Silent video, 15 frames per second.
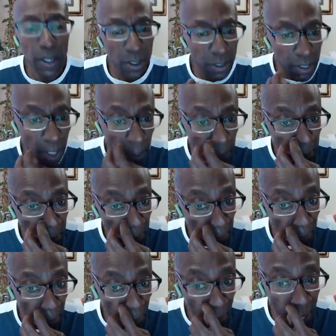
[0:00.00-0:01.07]
So
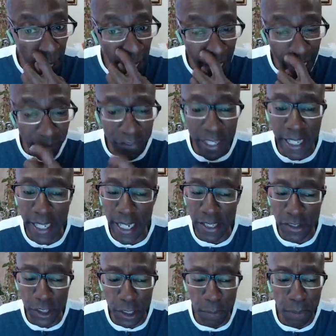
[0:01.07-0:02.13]
we have to
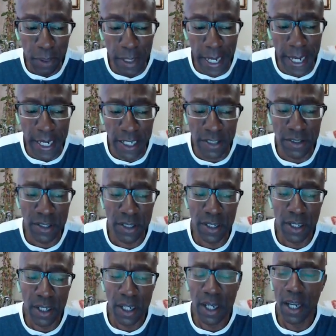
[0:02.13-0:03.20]
get to the place
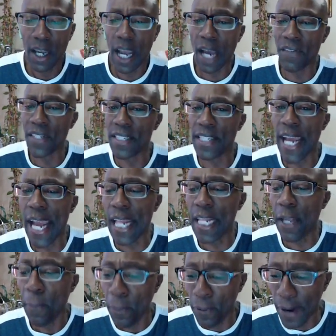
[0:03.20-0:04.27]
of a
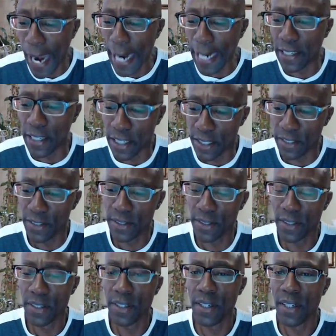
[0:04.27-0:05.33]
daily practice
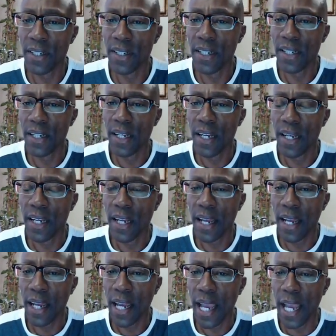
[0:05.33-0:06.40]

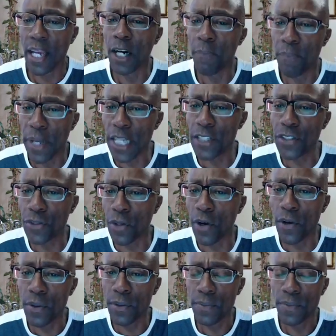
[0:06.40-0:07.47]
a
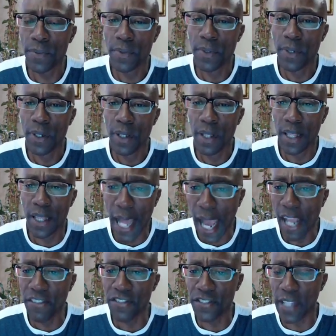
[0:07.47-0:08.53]
habitual
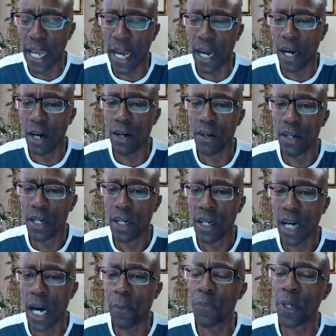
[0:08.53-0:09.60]
lifestyle
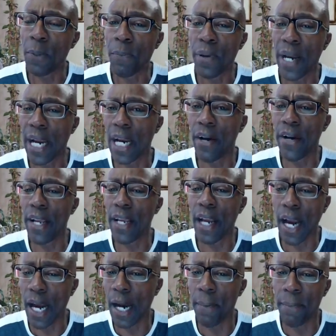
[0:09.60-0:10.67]
of preparing
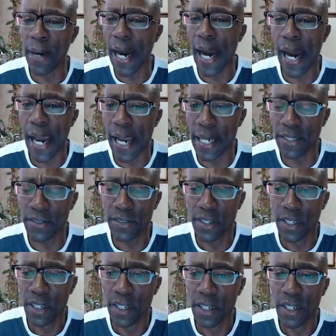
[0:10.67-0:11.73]
our minds
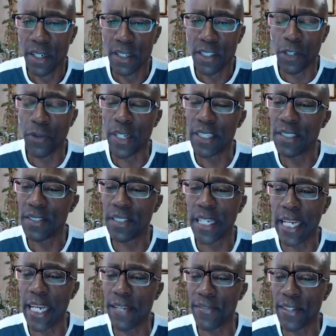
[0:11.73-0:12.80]
to
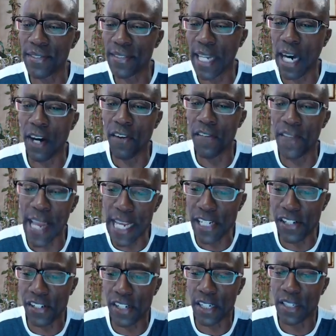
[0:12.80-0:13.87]
receive the
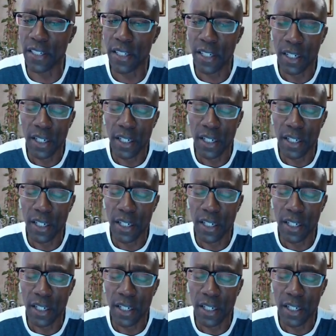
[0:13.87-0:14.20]
salvation